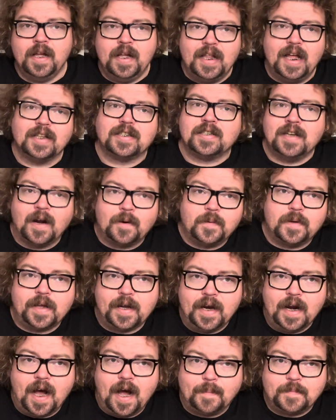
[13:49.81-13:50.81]
that's not really
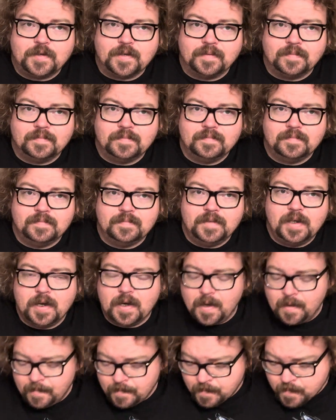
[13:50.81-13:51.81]
an option, you
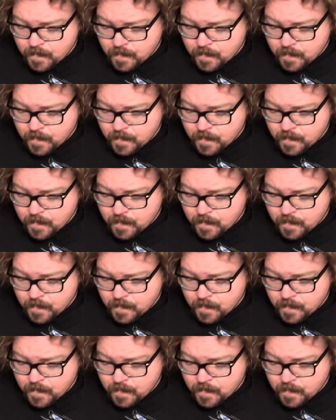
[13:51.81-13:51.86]
know?